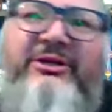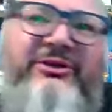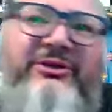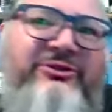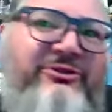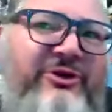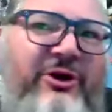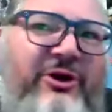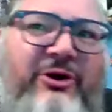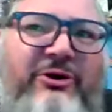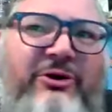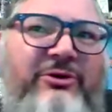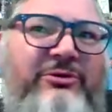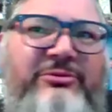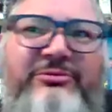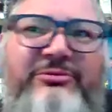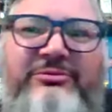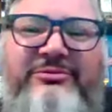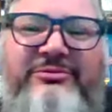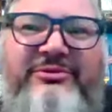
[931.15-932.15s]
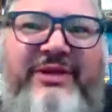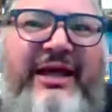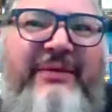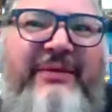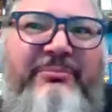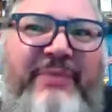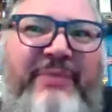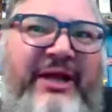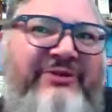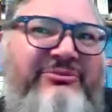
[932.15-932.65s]
So
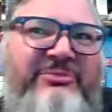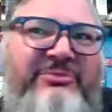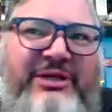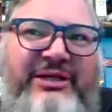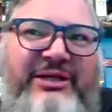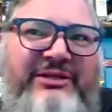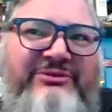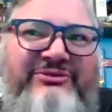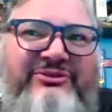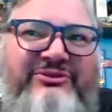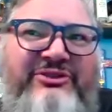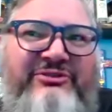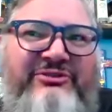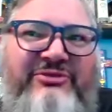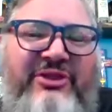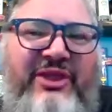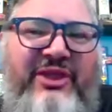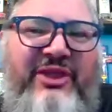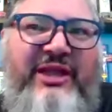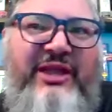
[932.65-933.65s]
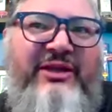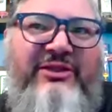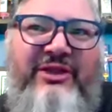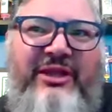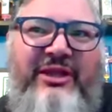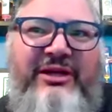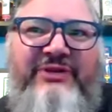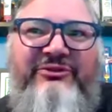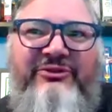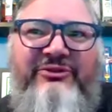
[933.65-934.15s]
that makes me think
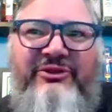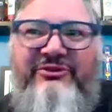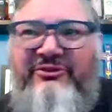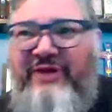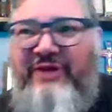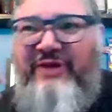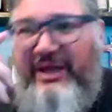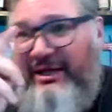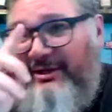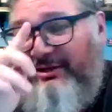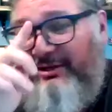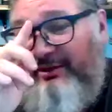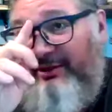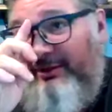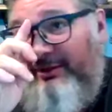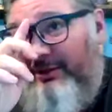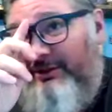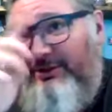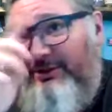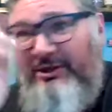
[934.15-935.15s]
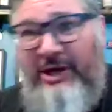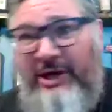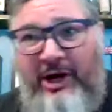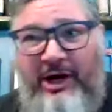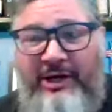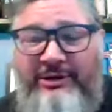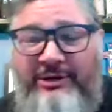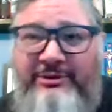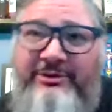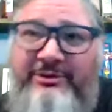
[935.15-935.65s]
that it's this like
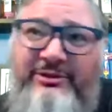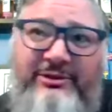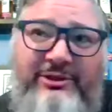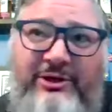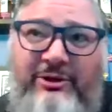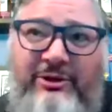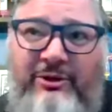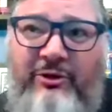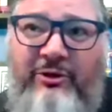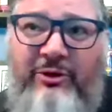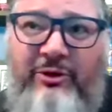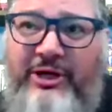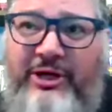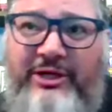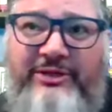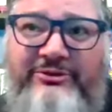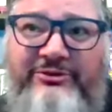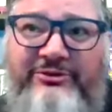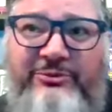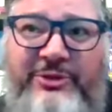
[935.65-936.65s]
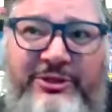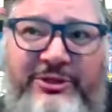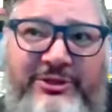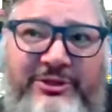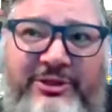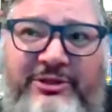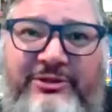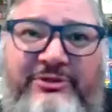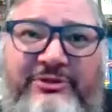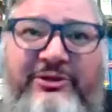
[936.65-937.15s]
non-caloric
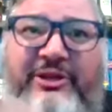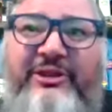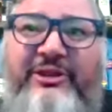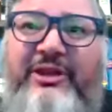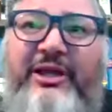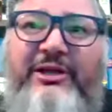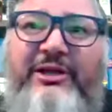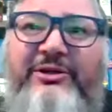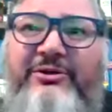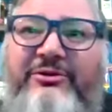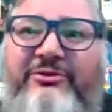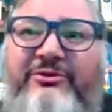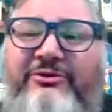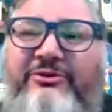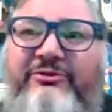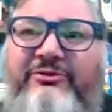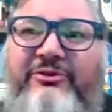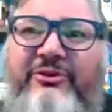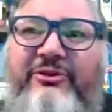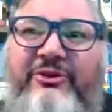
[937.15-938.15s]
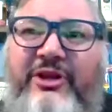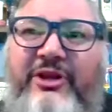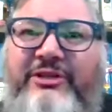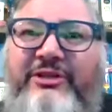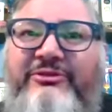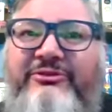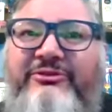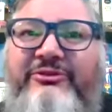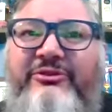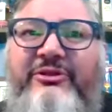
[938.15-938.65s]
sweetener that they use for
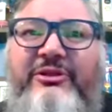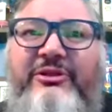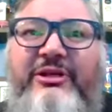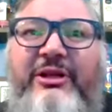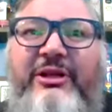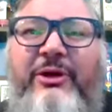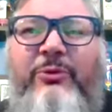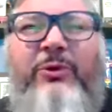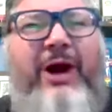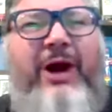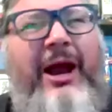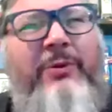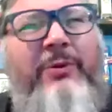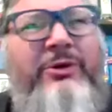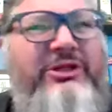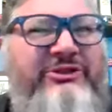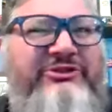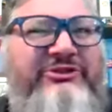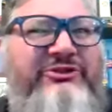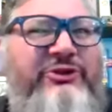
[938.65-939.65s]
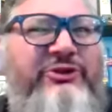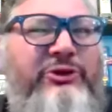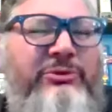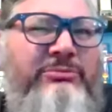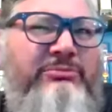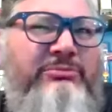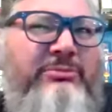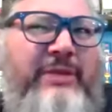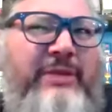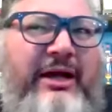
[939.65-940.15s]
things where I would
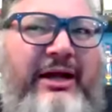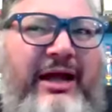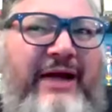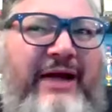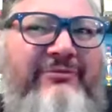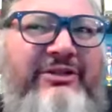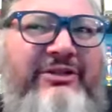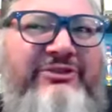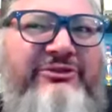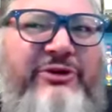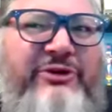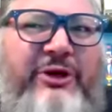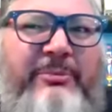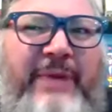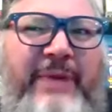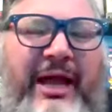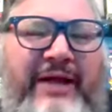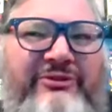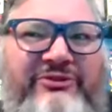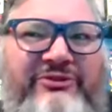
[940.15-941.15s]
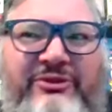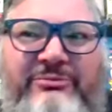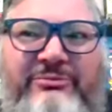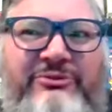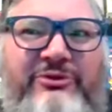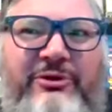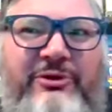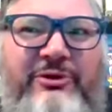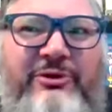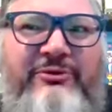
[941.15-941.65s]
assume agave syrup has some
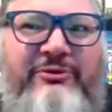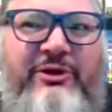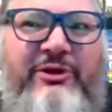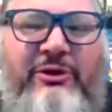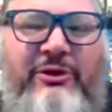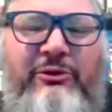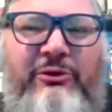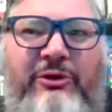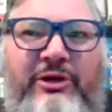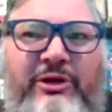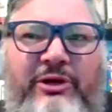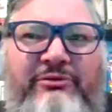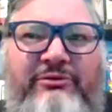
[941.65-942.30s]
sort of caloric